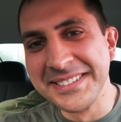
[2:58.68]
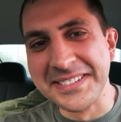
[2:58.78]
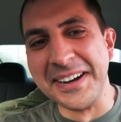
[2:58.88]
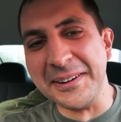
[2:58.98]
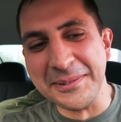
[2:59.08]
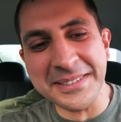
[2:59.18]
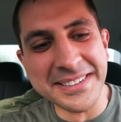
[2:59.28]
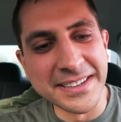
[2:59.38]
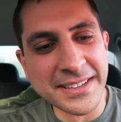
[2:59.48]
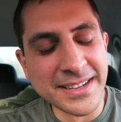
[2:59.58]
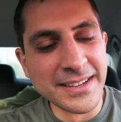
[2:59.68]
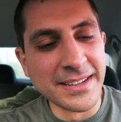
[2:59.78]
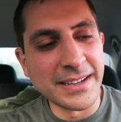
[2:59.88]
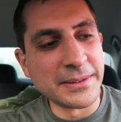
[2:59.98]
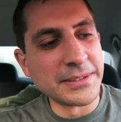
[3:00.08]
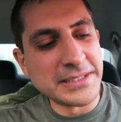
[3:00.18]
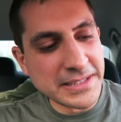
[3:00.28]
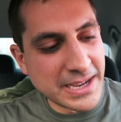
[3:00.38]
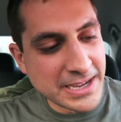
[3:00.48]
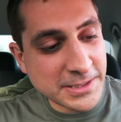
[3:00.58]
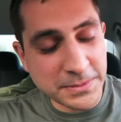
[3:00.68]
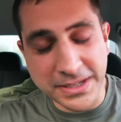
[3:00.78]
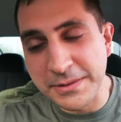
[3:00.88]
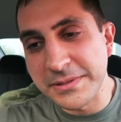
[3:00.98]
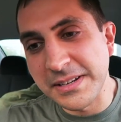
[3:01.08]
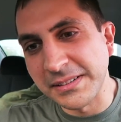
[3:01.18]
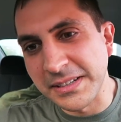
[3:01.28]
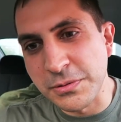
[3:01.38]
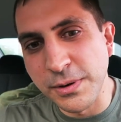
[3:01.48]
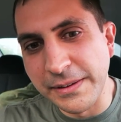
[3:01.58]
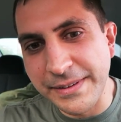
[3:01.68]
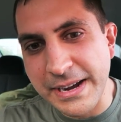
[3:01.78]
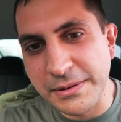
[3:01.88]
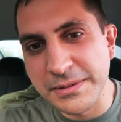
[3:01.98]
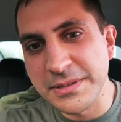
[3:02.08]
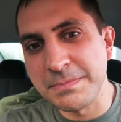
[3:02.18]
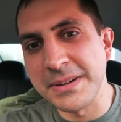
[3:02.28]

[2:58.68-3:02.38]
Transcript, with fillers: So, I went to the hospital. I was there like twelve hours,